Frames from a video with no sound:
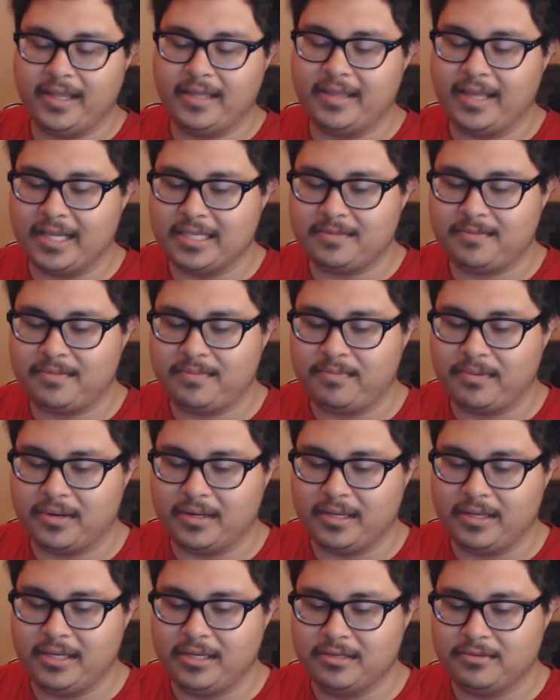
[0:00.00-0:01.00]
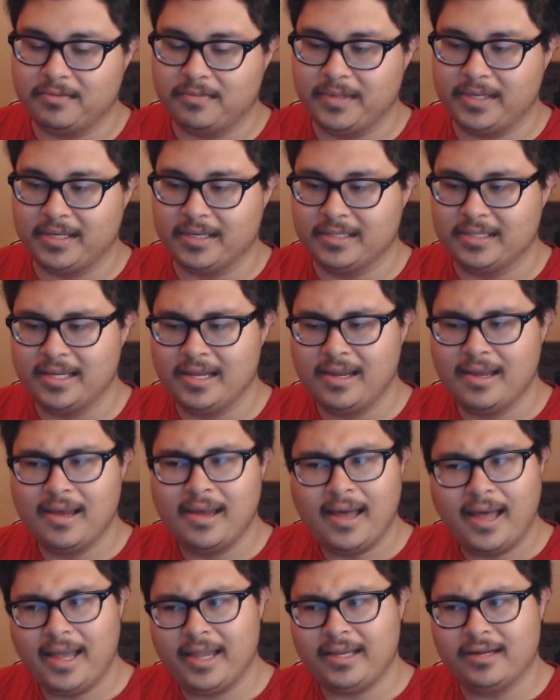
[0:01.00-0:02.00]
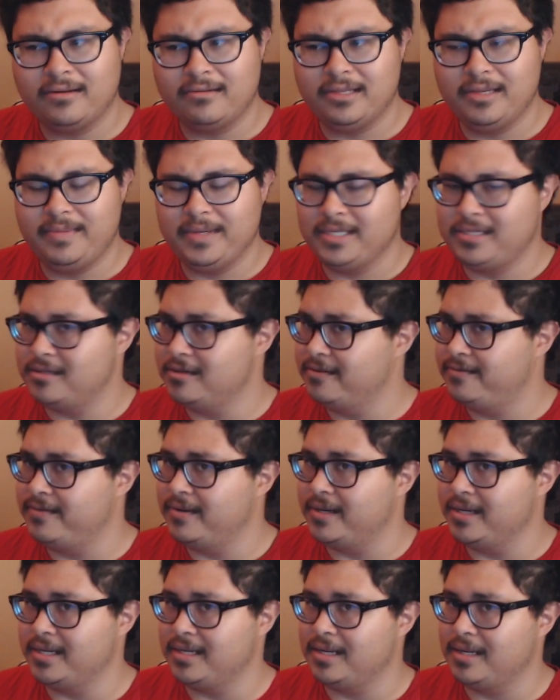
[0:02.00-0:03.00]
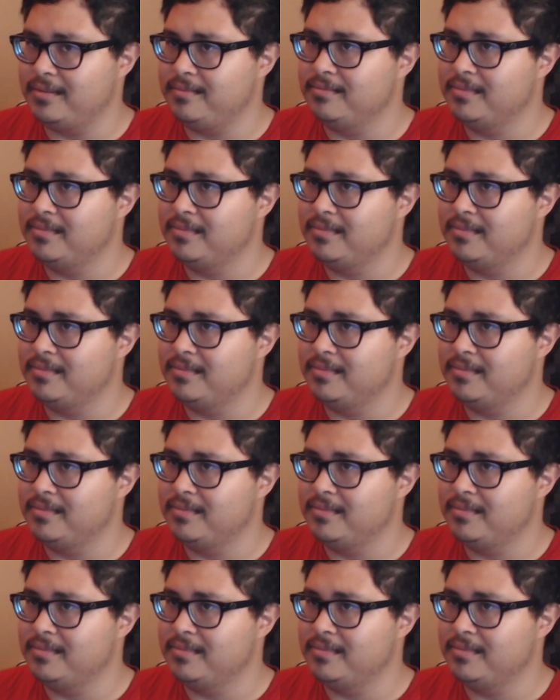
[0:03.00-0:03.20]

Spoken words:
And that's pretty useful because I can only be so funny.